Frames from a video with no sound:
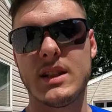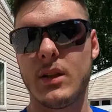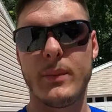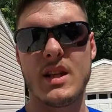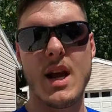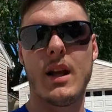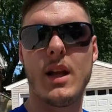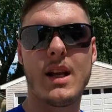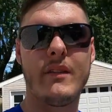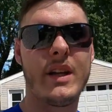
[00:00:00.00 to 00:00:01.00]
I still beat the
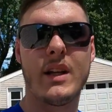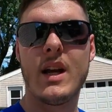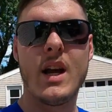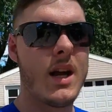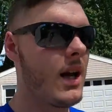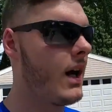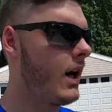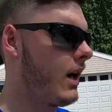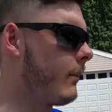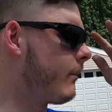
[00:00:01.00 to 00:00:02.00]
hell out of it.
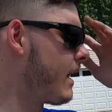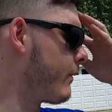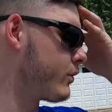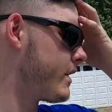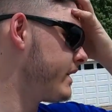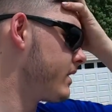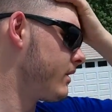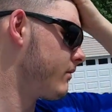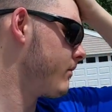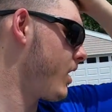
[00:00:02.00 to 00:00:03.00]
I was
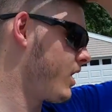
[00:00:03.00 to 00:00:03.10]
racing